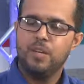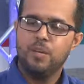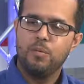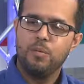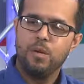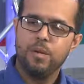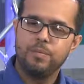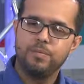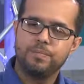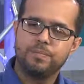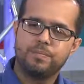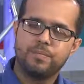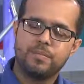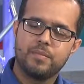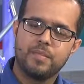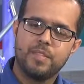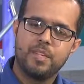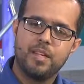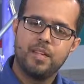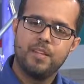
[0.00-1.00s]
Well,
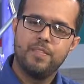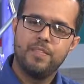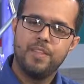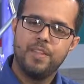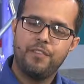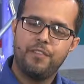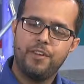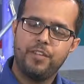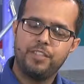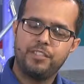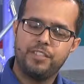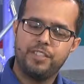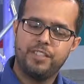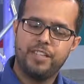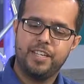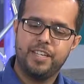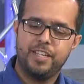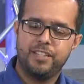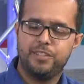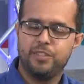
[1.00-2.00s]
the first thing
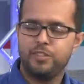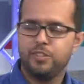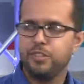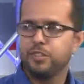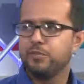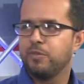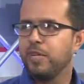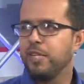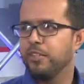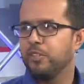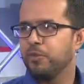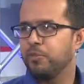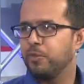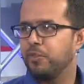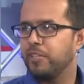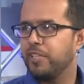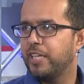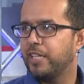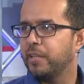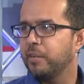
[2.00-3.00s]
they need to do is really to
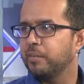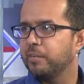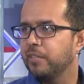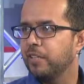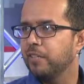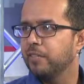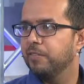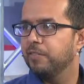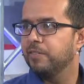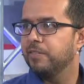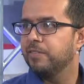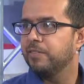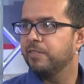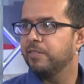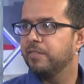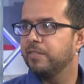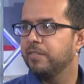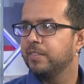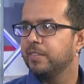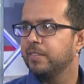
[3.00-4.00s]
protect themselves.
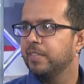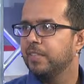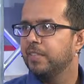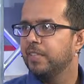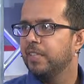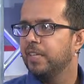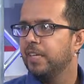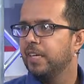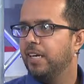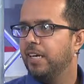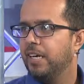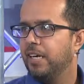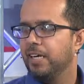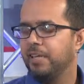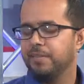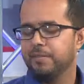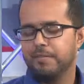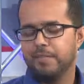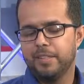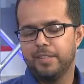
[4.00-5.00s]

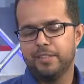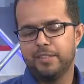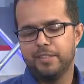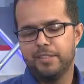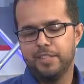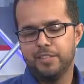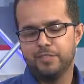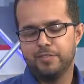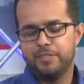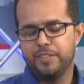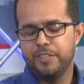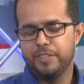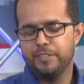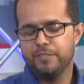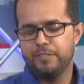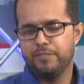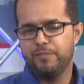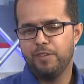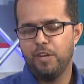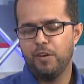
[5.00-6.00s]
This
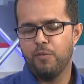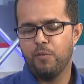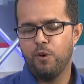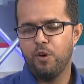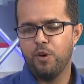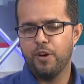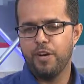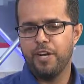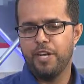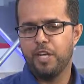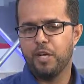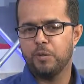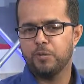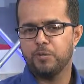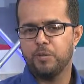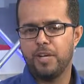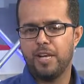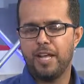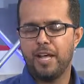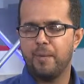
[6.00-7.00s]
flood water, it comes
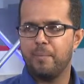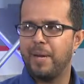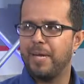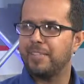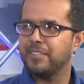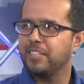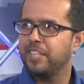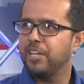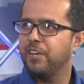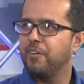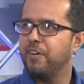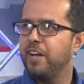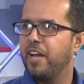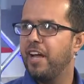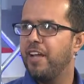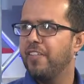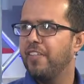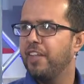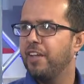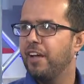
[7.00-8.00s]
with a lot of bacteria
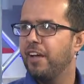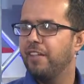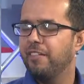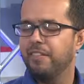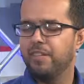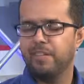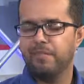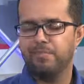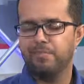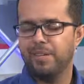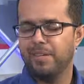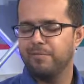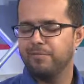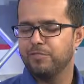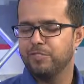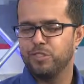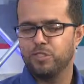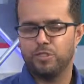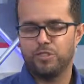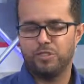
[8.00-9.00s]
and
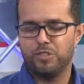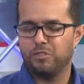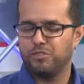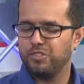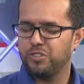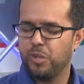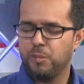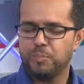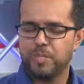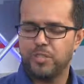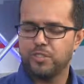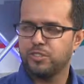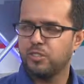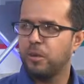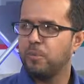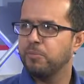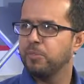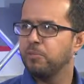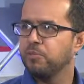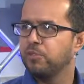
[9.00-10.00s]
sometimes
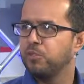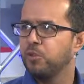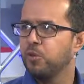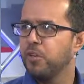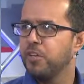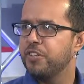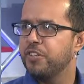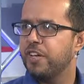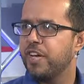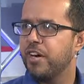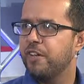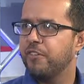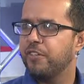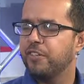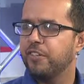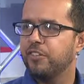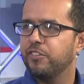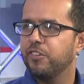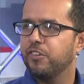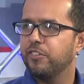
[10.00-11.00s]
comes from sewage and
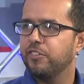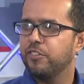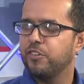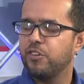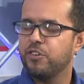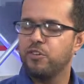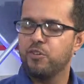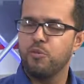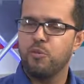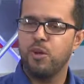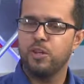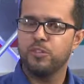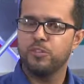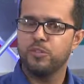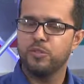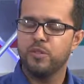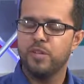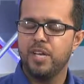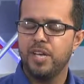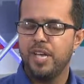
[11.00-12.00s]
everything. So you want
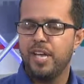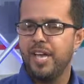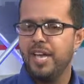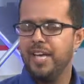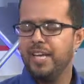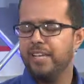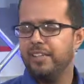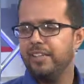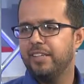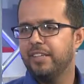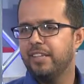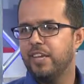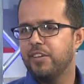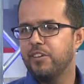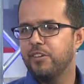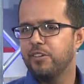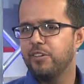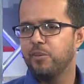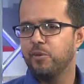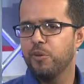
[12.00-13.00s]
to, anything that
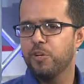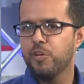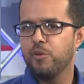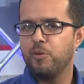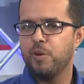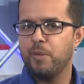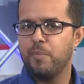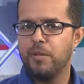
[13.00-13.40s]
you're doing, you want to